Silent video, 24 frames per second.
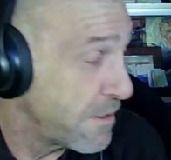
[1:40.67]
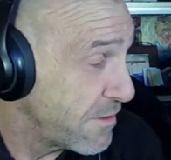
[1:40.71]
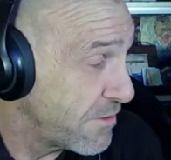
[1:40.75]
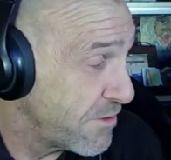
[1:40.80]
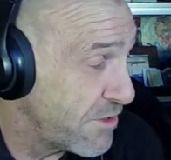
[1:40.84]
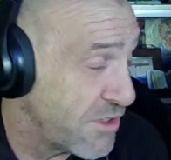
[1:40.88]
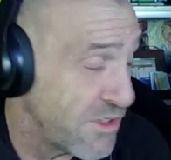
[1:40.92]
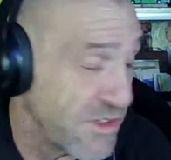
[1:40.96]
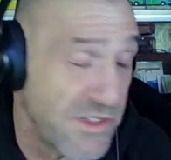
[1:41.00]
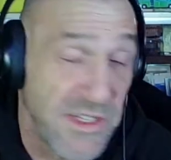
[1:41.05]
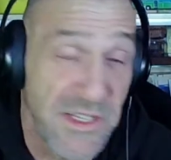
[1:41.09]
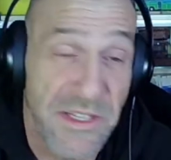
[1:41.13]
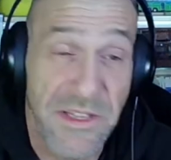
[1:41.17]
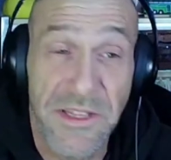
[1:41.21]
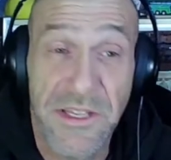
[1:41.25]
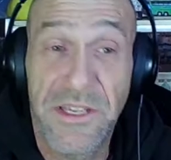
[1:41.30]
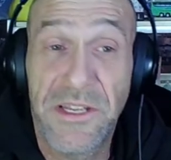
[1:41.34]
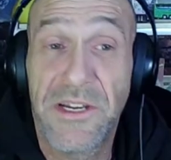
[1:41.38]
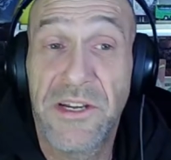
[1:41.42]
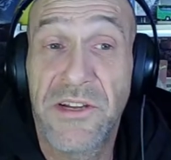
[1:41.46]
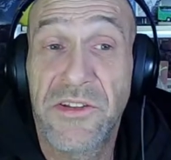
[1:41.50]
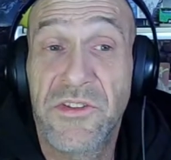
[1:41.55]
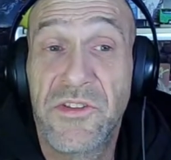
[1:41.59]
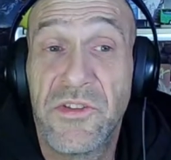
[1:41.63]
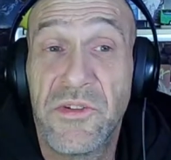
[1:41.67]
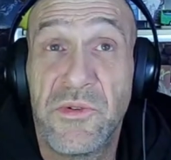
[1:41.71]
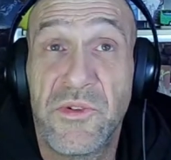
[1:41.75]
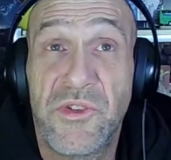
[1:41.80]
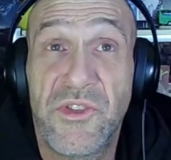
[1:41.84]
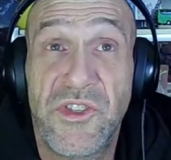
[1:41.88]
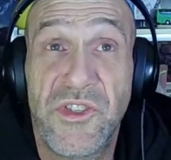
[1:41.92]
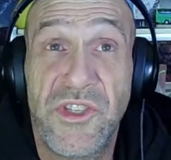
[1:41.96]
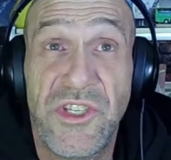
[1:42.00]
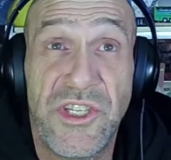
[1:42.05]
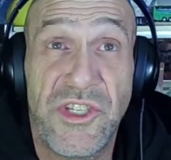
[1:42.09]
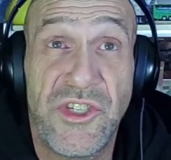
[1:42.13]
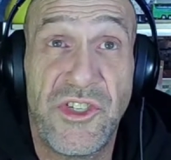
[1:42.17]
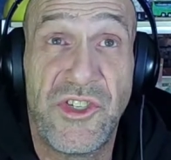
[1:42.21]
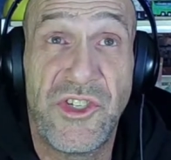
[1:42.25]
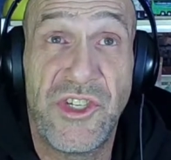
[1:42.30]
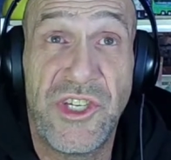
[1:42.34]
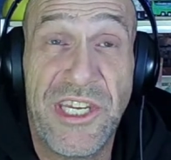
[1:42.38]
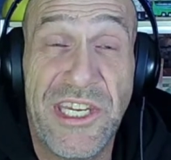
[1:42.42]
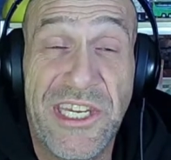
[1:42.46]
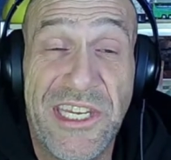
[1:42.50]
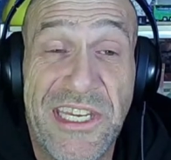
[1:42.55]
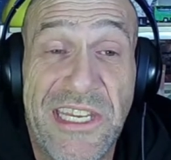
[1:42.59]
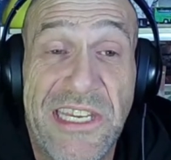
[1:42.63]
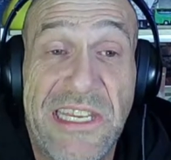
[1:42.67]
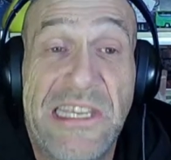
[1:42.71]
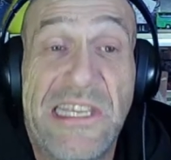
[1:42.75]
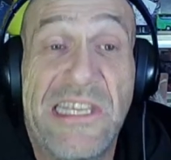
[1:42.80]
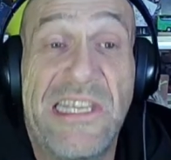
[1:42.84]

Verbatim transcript: Just a little too CG.